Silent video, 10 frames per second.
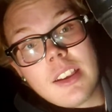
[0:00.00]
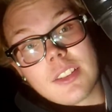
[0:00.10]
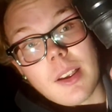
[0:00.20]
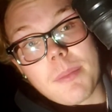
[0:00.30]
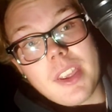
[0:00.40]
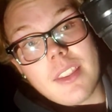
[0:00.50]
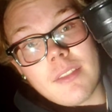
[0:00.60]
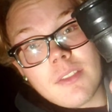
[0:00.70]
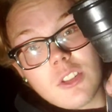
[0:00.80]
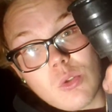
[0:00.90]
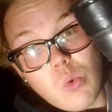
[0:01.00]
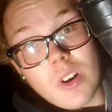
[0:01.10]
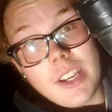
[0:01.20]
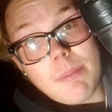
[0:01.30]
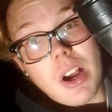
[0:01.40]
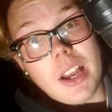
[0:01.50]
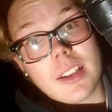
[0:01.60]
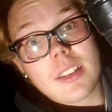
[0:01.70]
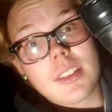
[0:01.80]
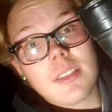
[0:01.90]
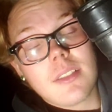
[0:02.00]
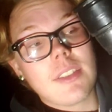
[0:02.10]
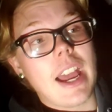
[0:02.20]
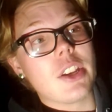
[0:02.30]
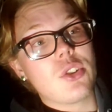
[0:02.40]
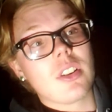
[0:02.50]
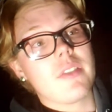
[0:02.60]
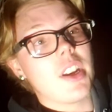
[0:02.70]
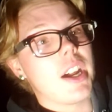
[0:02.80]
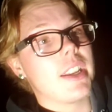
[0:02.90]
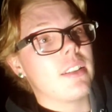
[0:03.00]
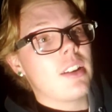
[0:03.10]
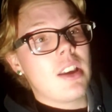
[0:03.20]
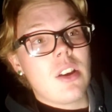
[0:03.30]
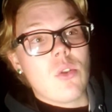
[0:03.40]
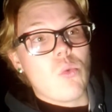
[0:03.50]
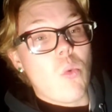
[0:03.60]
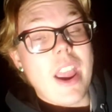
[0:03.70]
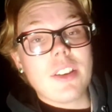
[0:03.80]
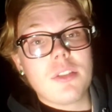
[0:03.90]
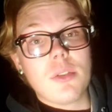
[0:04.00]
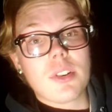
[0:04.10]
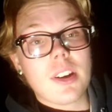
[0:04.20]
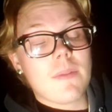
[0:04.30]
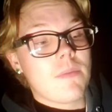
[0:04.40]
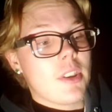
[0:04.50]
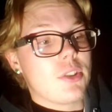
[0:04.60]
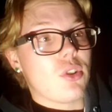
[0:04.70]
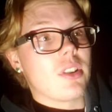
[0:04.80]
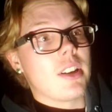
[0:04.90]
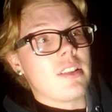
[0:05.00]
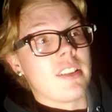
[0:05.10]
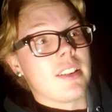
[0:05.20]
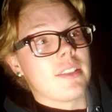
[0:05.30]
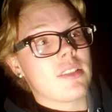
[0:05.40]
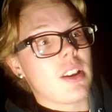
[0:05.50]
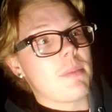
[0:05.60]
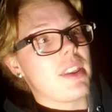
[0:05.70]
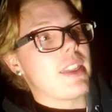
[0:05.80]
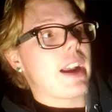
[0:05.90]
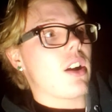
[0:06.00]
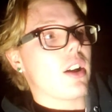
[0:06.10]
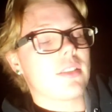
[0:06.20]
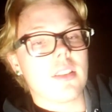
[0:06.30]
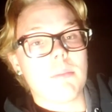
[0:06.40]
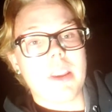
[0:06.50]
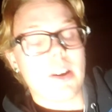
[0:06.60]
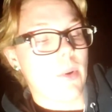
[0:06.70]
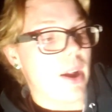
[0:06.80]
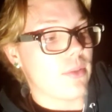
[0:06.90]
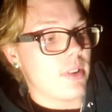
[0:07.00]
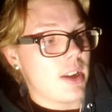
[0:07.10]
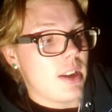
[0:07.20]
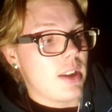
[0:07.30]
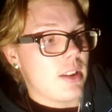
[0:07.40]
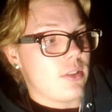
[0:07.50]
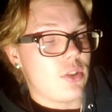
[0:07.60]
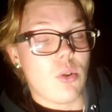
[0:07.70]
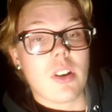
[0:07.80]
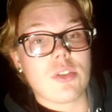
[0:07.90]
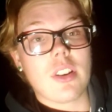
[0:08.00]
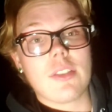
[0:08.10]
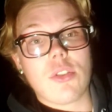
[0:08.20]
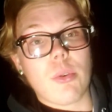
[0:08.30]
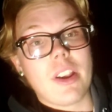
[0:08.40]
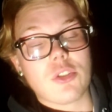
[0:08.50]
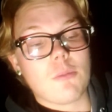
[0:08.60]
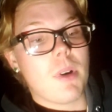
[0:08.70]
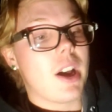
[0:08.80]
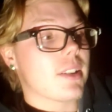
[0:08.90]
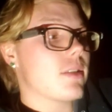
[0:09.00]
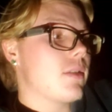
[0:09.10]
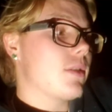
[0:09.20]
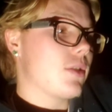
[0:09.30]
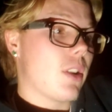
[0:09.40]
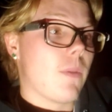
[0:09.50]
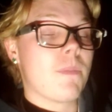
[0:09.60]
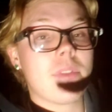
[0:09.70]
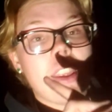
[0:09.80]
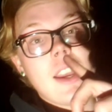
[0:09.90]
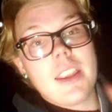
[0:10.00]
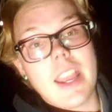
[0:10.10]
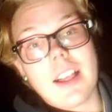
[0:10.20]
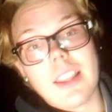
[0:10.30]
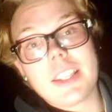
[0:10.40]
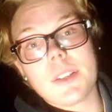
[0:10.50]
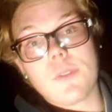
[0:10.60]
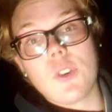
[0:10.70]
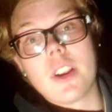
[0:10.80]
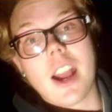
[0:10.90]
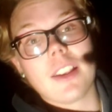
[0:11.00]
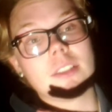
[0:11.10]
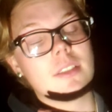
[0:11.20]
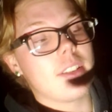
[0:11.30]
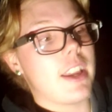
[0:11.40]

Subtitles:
Something 20 bucks that I should have done way sooner turned into something that costed me around 200, 300 bucks. So yeah, lesson for you guys.